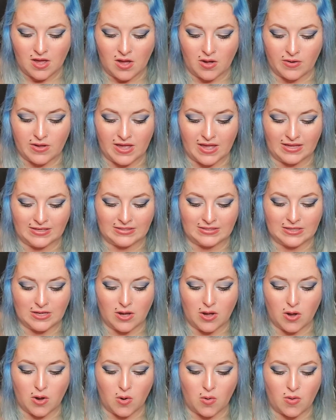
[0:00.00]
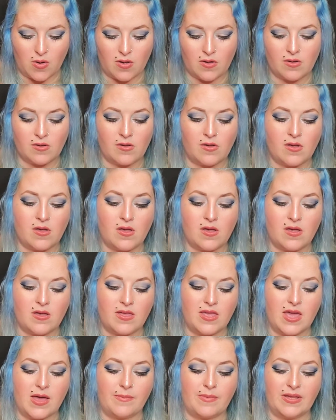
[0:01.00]
Okay, so,
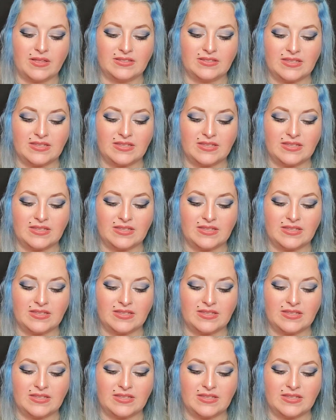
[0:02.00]
yep,